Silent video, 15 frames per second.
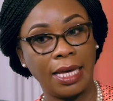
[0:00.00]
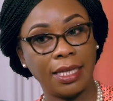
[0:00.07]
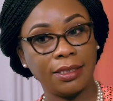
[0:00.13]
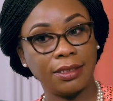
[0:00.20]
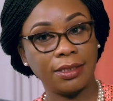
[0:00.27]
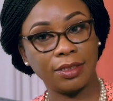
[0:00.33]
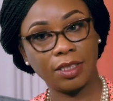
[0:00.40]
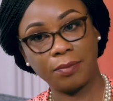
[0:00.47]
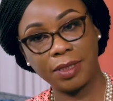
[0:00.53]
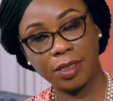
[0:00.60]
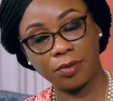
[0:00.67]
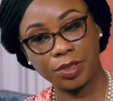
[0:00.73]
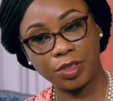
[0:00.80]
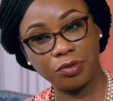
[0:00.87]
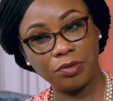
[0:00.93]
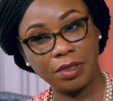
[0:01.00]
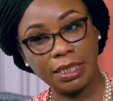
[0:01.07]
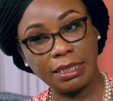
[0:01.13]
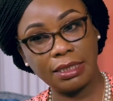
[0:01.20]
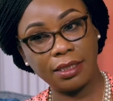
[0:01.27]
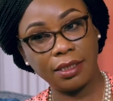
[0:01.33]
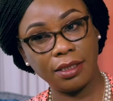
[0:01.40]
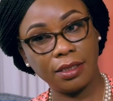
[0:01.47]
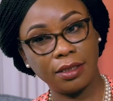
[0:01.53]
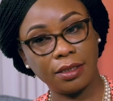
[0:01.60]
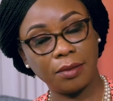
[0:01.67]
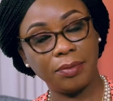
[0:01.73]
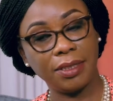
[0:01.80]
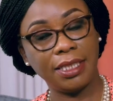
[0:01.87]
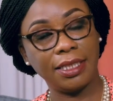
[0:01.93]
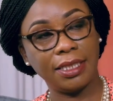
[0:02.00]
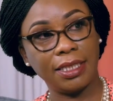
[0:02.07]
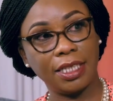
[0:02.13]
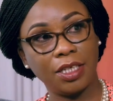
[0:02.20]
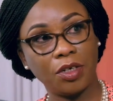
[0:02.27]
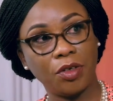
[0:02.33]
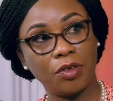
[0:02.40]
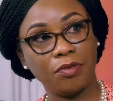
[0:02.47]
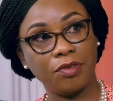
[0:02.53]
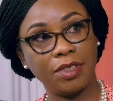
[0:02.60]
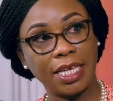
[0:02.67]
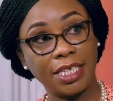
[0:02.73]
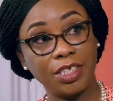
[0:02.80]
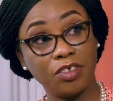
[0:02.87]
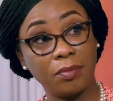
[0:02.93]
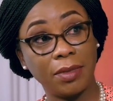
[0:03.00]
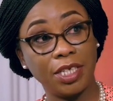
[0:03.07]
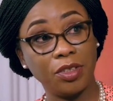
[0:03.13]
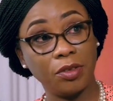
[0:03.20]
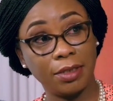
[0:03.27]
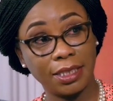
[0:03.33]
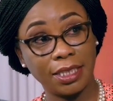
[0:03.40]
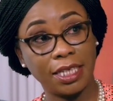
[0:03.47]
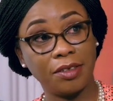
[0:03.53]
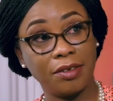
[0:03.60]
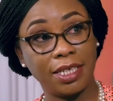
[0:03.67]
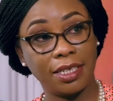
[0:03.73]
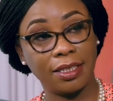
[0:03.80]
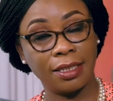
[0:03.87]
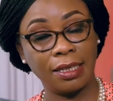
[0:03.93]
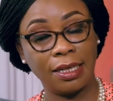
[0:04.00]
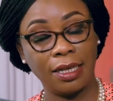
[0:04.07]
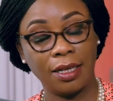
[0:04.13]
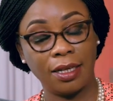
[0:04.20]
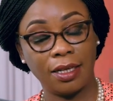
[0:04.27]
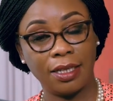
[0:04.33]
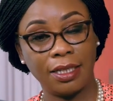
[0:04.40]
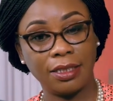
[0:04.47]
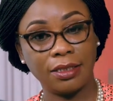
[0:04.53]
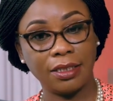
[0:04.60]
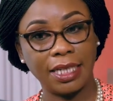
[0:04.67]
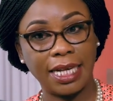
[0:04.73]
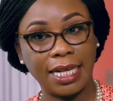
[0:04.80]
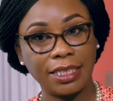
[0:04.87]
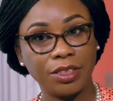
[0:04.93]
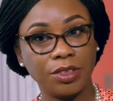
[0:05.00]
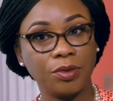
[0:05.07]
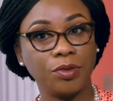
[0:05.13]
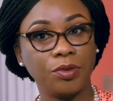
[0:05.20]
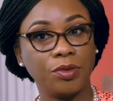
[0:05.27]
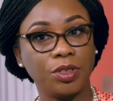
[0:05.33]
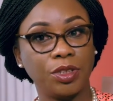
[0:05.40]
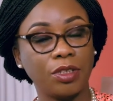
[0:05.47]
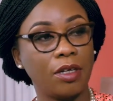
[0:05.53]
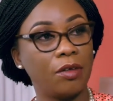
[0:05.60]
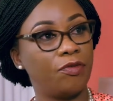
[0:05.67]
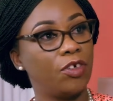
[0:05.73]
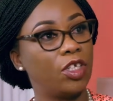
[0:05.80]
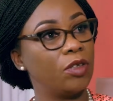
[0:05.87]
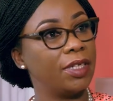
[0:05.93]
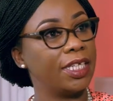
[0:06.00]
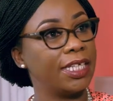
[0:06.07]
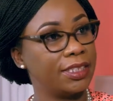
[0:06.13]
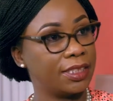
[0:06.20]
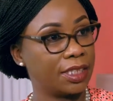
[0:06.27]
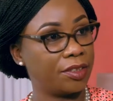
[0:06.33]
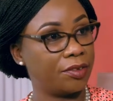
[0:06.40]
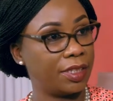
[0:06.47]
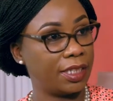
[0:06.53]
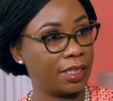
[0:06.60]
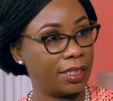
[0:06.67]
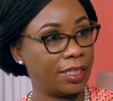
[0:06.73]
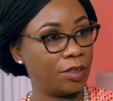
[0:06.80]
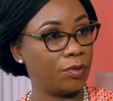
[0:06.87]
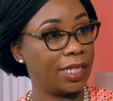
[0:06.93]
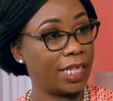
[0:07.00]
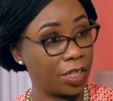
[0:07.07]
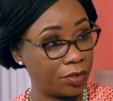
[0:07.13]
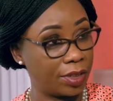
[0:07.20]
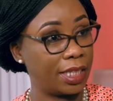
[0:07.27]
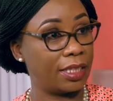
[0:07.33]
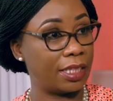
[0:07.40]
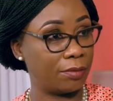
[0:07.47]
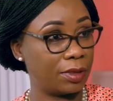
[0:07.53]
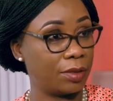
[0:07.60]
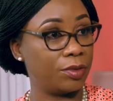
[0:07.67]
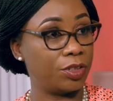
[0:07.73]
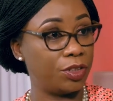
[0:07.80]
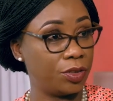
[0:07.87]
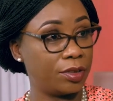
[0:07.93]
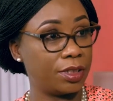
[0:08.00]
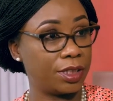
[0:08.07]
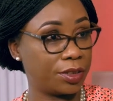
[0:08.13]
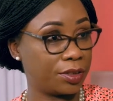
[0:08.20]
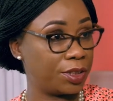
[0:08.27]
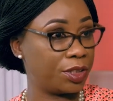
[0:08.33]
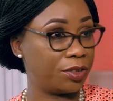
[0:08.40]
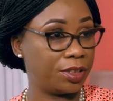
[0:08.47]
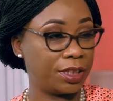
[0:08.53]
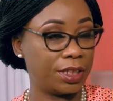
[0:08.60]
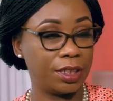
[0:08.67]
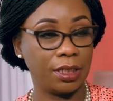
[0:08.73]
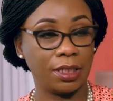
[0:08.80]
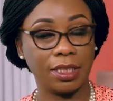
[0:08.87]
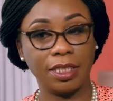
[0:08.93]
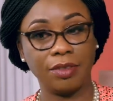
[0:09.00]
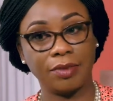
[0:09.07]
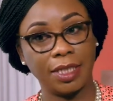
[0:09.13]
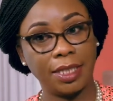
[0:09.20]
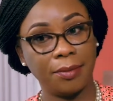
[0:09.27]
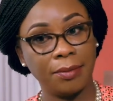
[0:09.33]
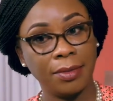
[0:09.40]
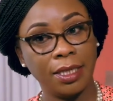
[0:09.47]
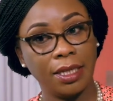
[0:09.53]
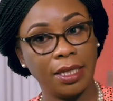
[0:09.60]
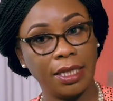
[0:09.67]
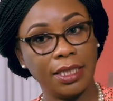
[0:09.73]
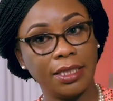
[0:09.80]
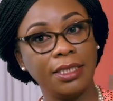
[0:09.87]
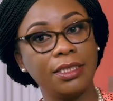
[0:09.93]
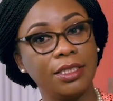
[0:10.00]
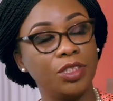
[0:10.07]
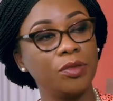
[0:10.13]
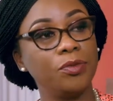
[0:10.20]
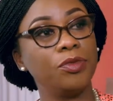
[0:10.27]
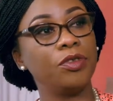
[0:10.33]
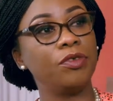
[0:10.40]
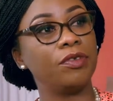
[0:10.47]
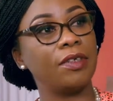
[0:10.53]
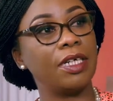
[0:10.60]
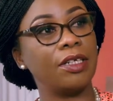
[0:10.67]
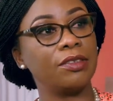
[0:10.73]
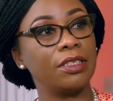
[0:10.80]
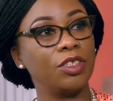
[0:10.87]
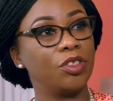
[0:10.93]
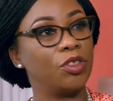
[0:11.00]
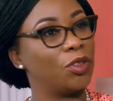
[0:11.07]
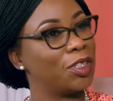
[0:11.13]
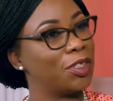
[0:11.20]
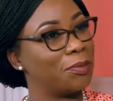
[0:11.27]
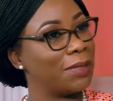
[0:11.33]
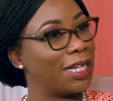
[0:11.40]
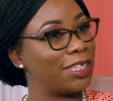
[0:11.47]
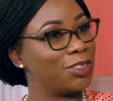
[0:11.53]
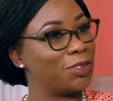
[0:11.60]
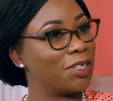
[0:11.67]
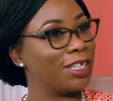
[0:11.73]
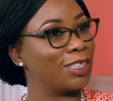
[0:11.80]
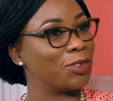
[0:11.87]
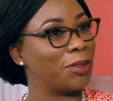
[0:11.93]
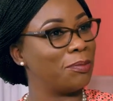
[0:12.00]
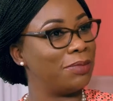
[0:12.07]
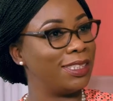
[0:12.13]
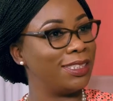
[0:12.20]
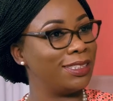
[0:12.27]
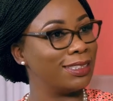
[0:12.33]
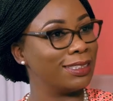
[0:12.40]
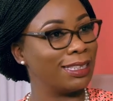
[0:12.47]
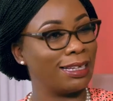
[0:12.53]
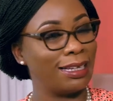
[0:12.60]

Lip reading: And Serbia was really the beginning of the end of my UN career. And I had to start following his career. And we agreed that we would do this because strategically for him, he needed to move around. And you know, in a marriage, you can't compete.